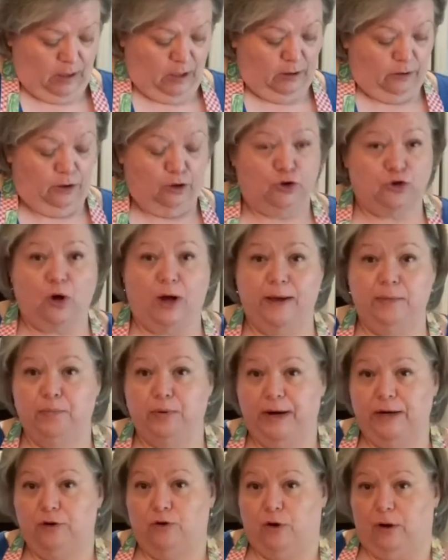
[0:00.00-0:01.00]
the dry
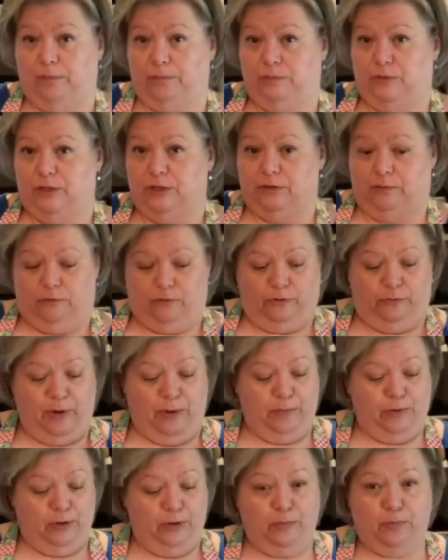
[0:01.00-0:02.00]
breadcrumbs.
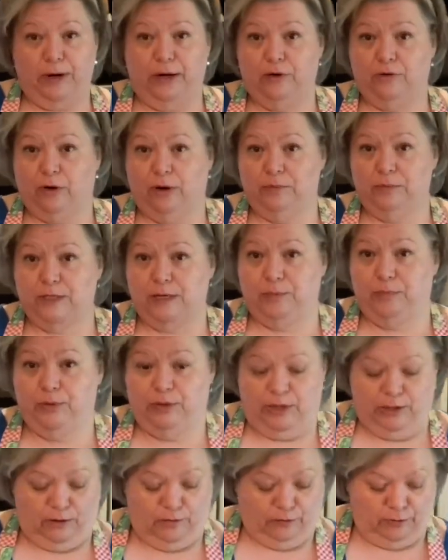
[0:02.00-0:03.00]
Remember the breadcrumbs I put
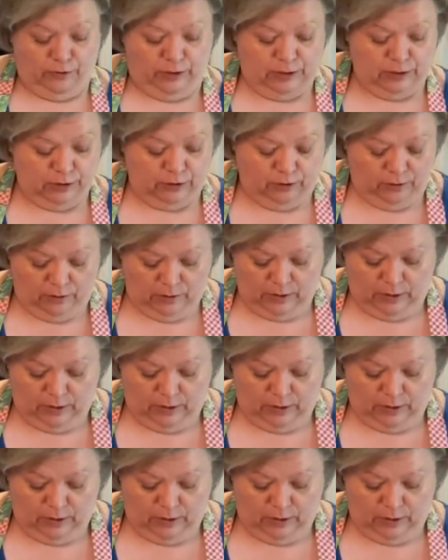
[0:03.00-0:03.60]
in the freezer?